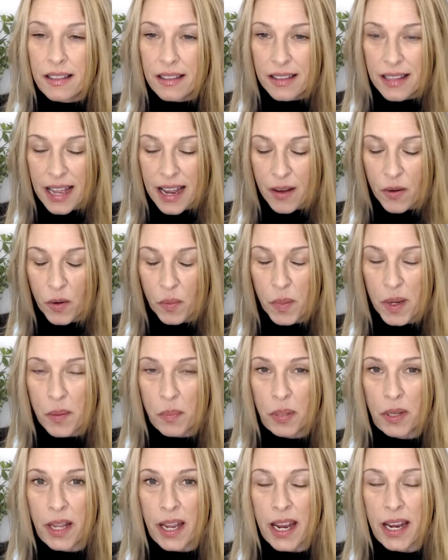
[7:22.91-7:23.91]
That would be
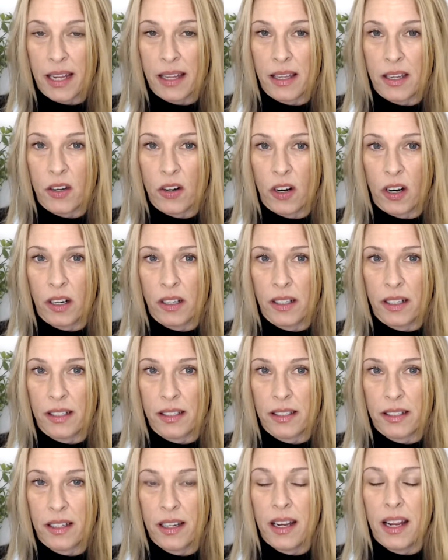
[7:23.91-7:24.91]
playing in the
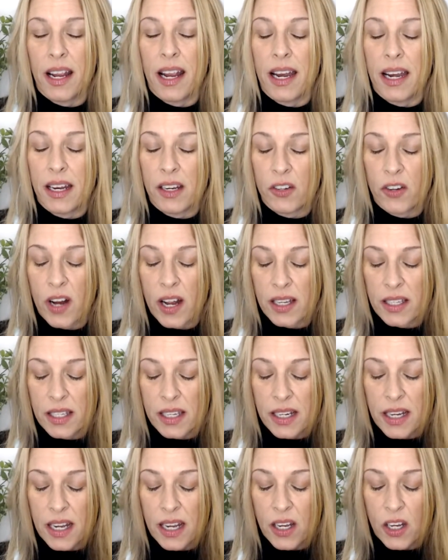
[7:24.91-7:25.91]
darkness. And it tries to
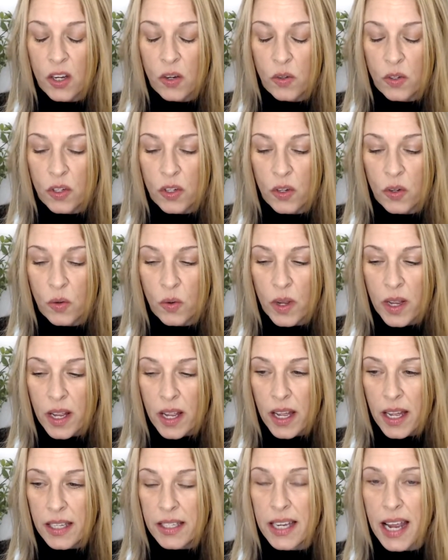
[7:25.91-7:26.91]
get you to
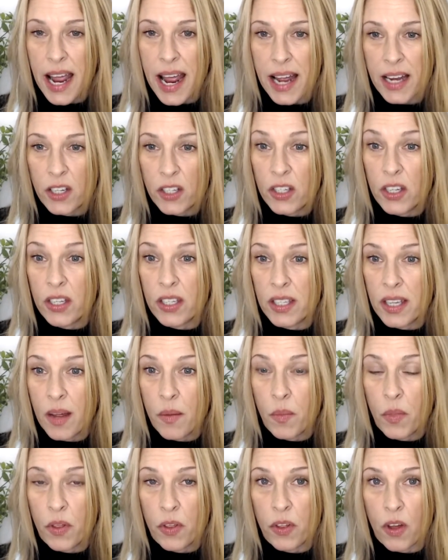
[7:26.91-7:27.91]
attach to
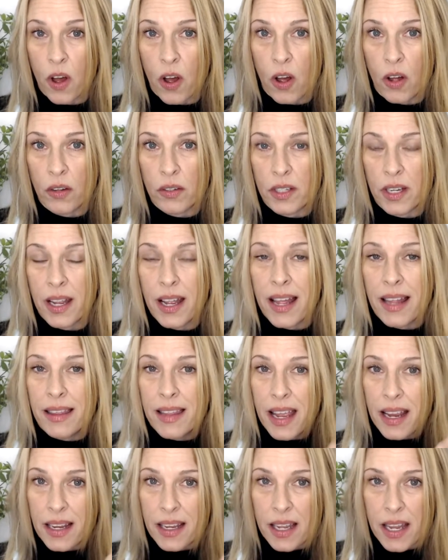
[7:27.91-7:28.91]
some thought
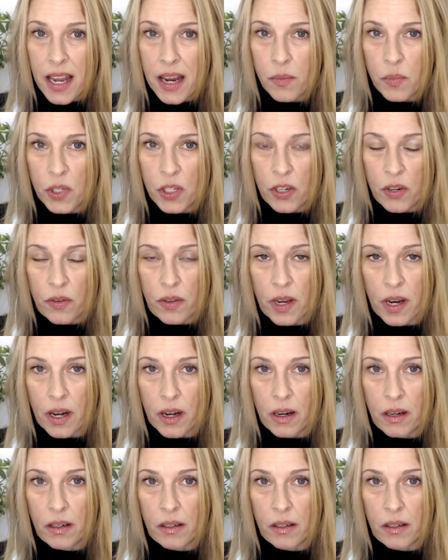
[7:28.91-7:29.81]
that keeps you there.